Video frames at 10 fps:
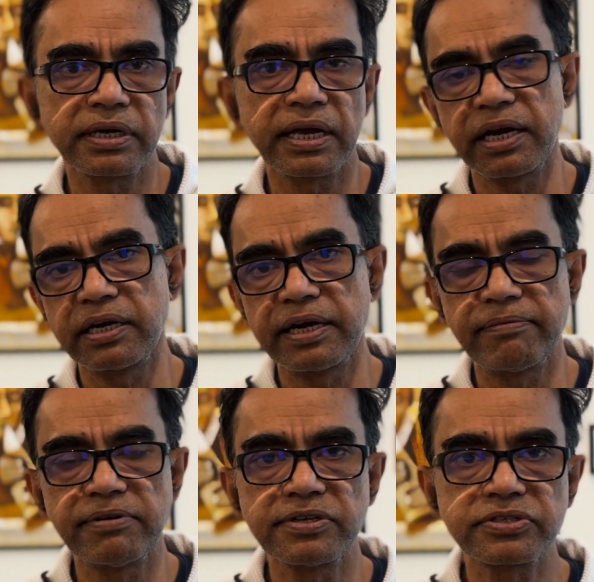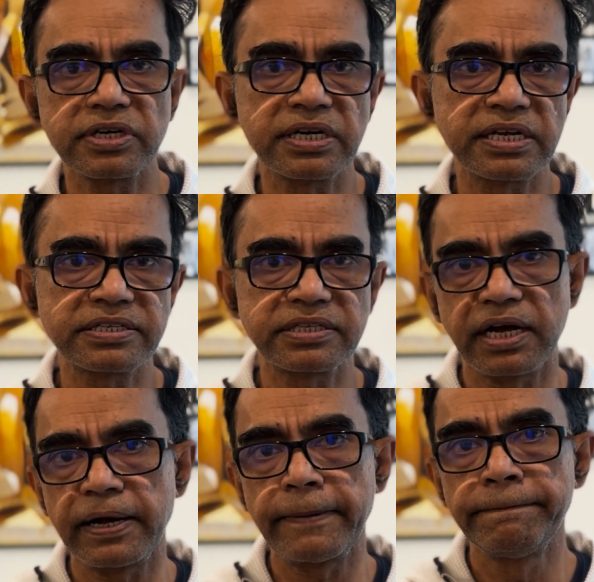and revolutionize
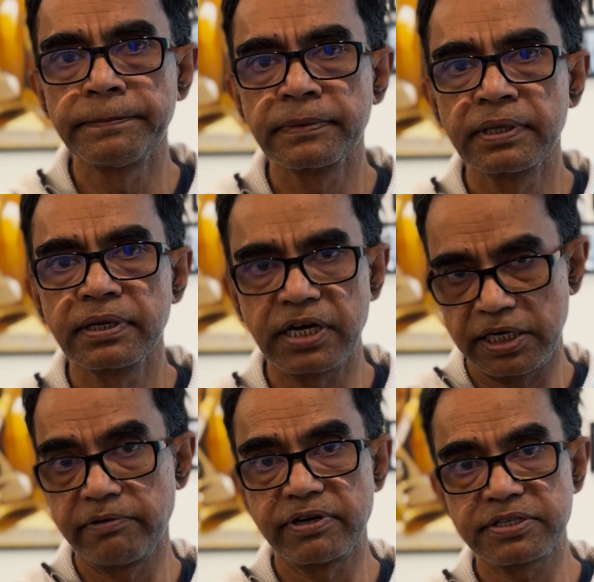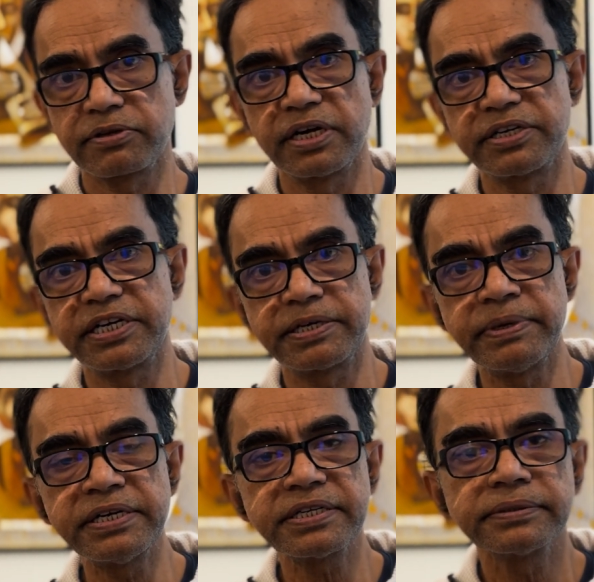the cardiovascular treatment.